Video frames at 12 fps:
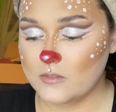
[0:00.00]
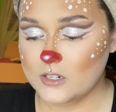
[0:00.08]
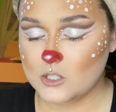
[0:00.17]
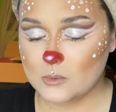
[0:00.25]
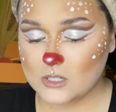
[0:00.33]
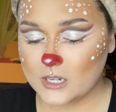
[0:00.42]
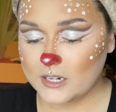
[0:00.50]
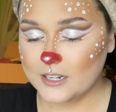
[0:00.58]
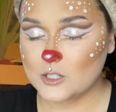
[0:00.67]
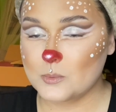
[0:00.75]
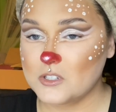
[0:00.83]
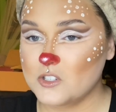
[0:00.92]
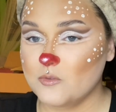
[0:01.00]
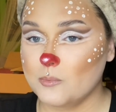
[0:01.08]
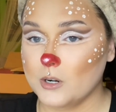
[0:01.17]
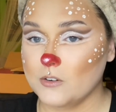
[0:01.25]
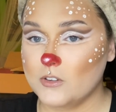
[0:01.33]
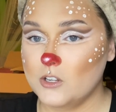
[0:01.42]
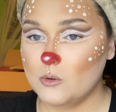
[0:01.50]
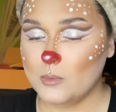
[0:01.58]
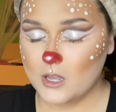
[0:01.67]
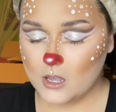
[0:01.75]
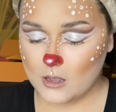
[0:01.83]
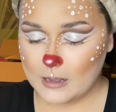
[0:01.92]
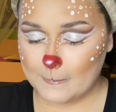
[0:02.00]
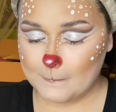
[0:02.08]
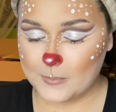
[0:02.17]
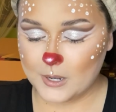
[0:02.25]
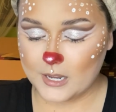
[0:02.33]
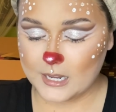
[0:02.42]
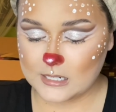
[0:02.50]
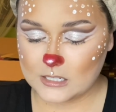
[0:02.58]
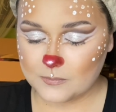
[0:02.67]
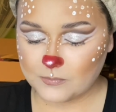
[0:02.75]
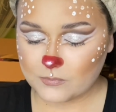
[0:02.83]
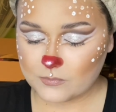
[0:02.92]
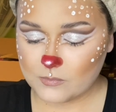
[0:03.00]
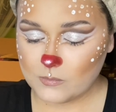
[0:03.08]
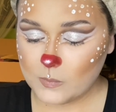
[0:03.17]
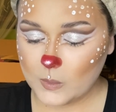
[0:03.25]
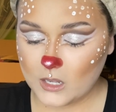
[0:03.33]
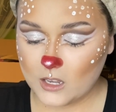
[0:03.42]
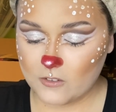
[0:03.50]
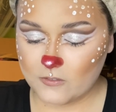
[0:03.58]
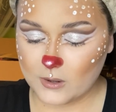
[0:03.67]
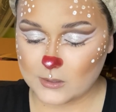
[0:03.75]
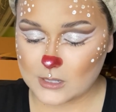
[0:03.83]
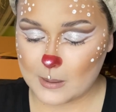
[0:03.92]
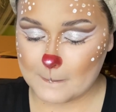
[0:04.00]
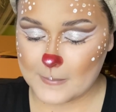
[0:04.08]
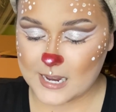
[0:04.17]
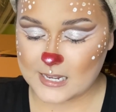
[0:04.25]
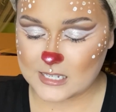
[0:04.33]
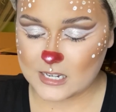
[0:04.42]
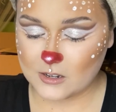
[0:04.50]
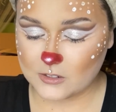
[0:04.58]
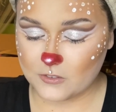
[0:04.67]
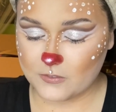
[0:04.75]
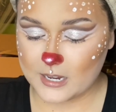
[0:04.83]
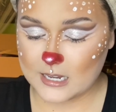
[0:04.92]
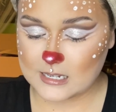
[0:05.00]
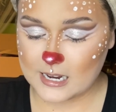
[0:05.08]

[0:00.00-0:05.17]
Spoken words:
It smells like an expensive perfume, but it felt amazing on the face.